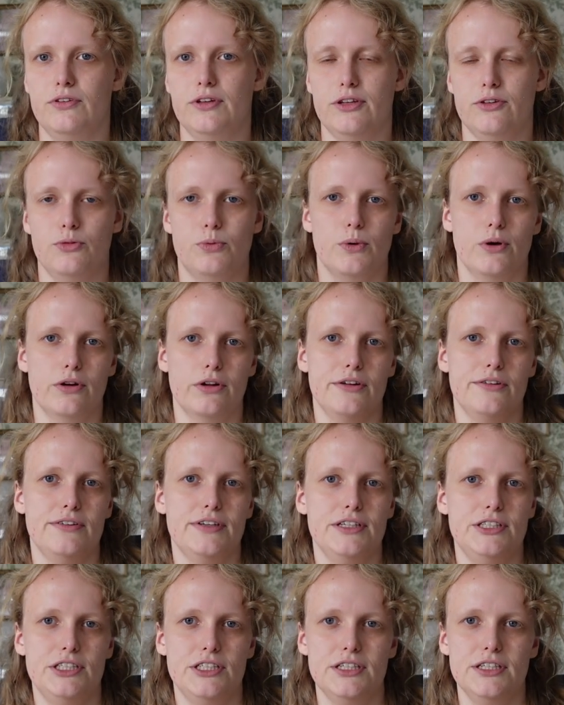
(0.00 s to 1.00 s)
that's where all the
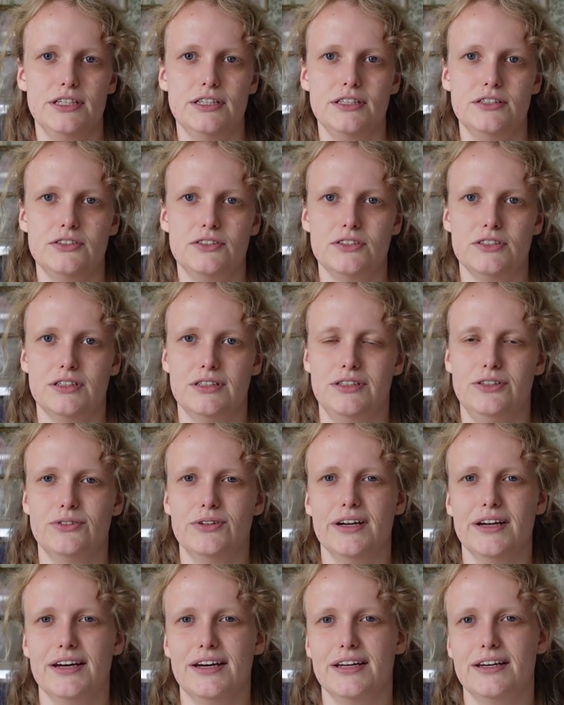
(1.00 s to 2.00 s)
tension is, and you
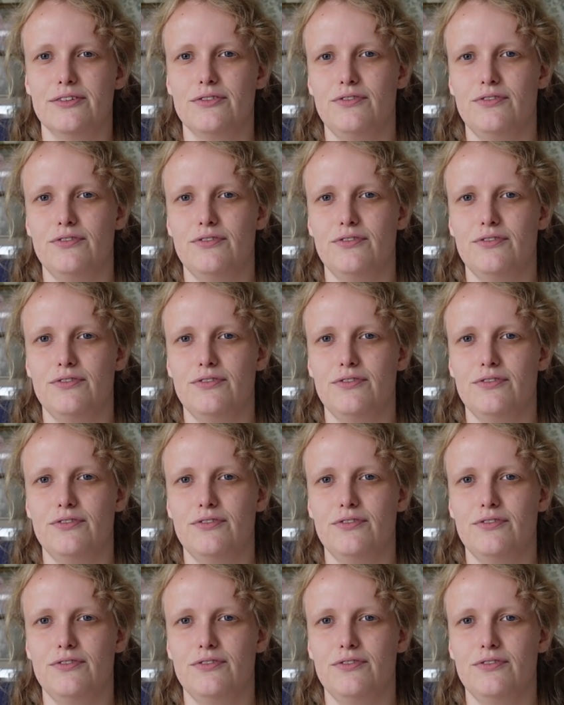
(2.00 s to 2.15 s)
can get it